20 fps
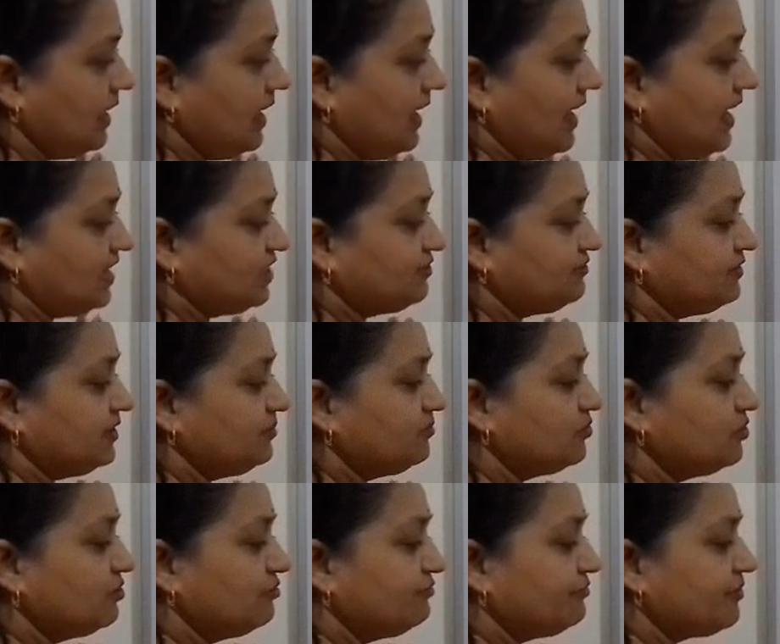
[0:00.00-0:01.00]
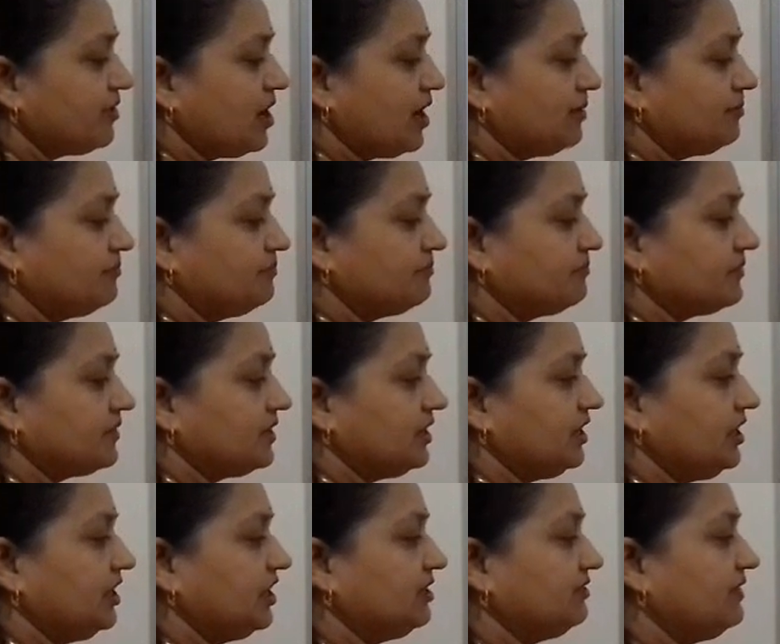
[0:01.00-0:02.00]
As we move from
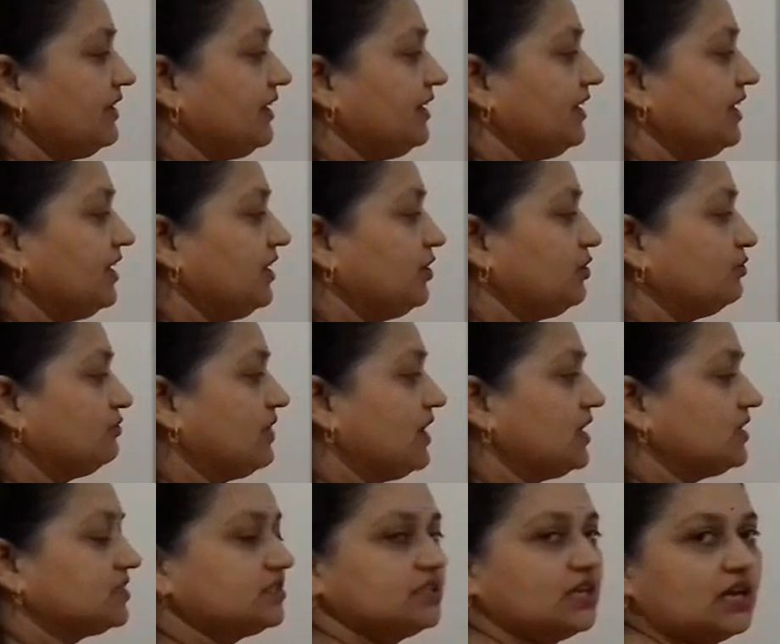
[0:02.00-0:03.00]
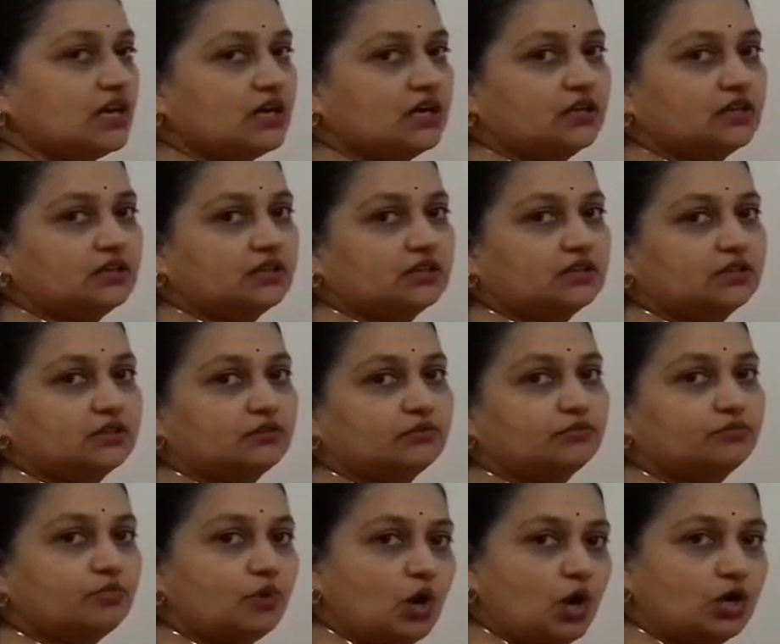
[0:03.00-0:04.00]
equator towards the
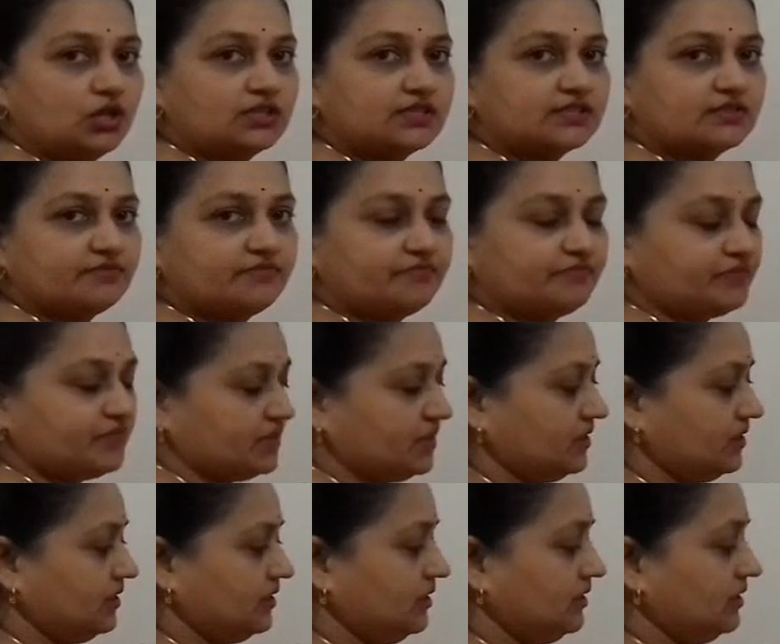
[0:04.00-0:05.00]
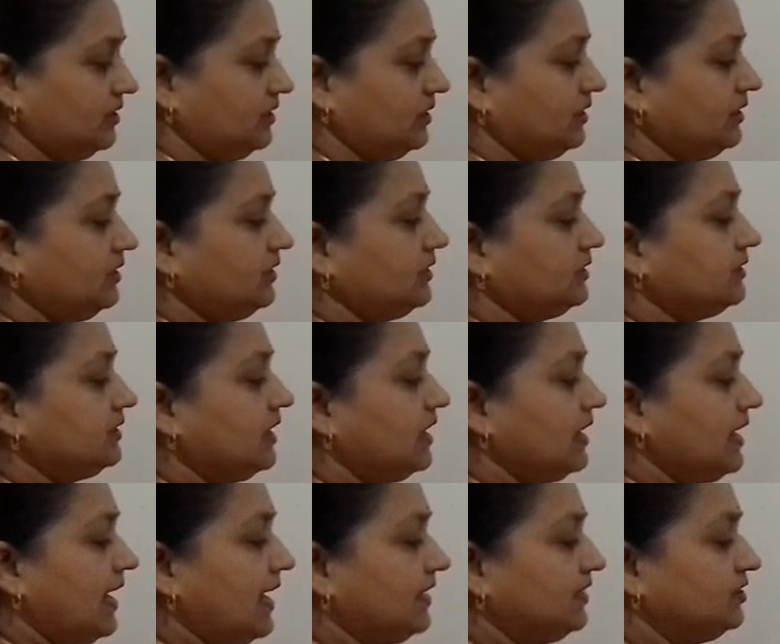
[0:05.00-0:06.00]
poles, the
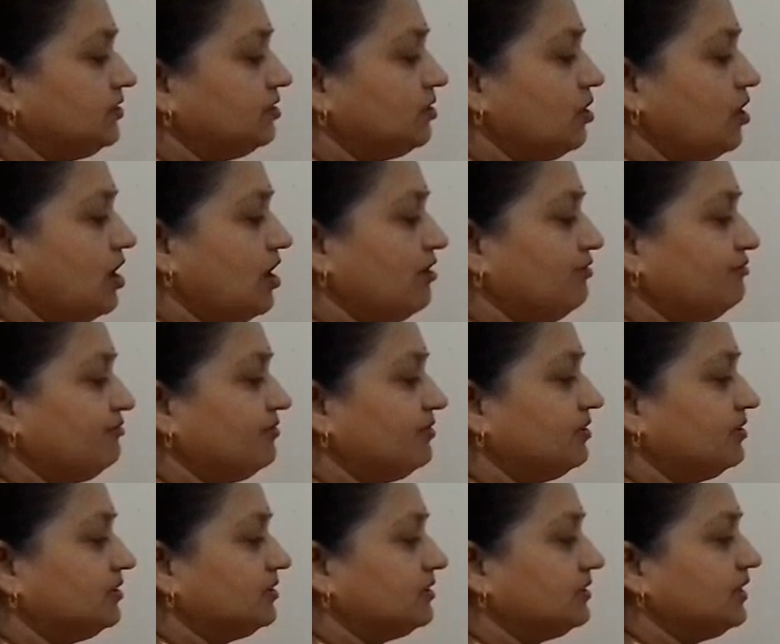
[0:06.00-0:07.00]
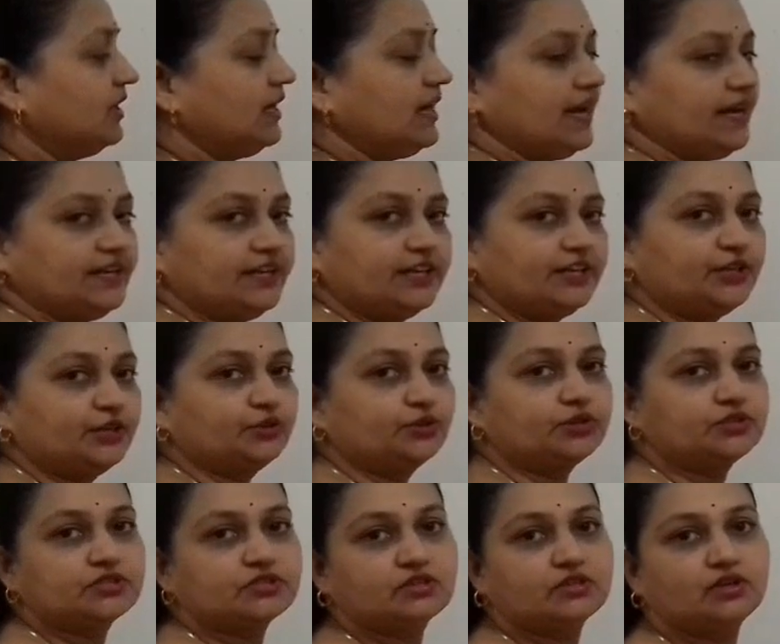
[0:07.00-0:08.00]
length of the
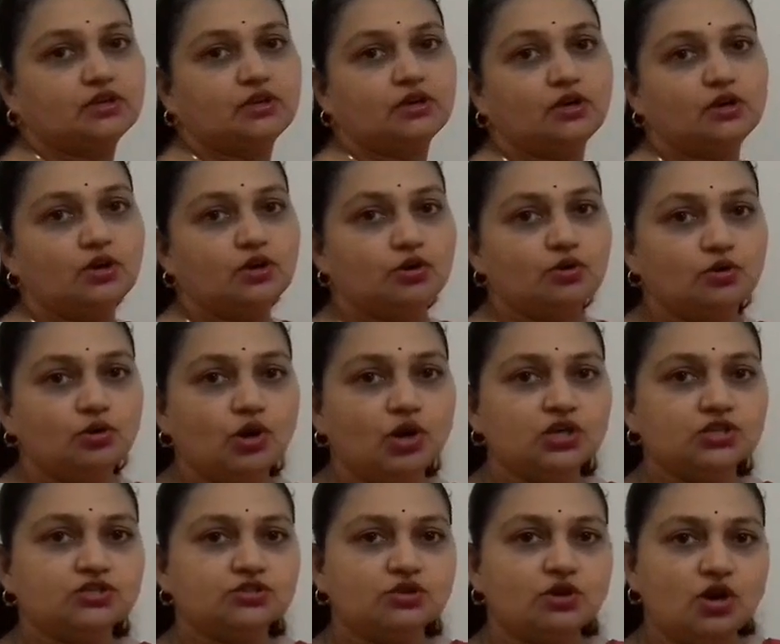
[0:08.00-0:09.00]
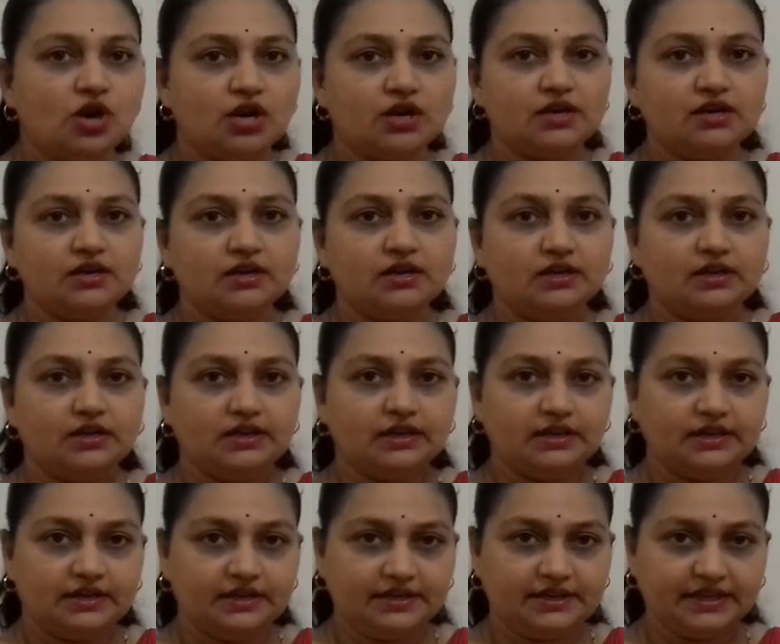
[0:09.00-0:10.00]
latitudes goes on
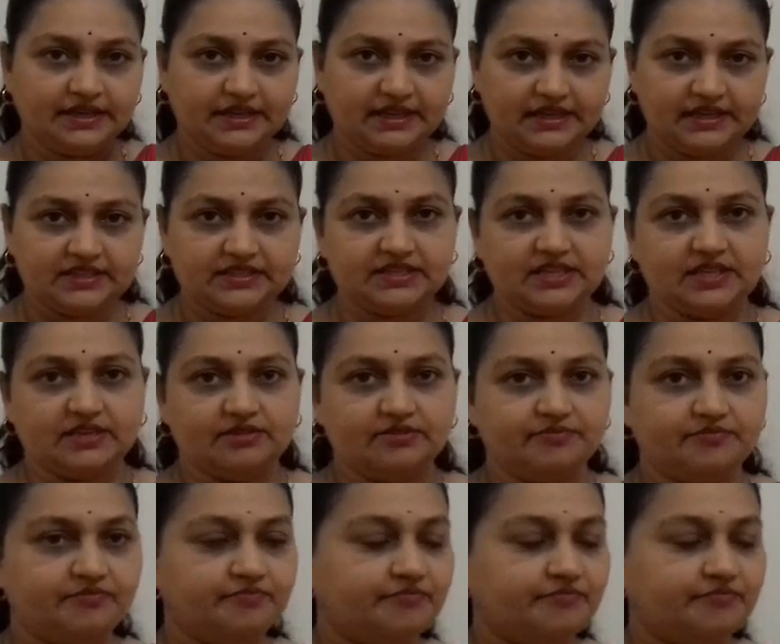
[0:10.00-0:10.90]
decreasing.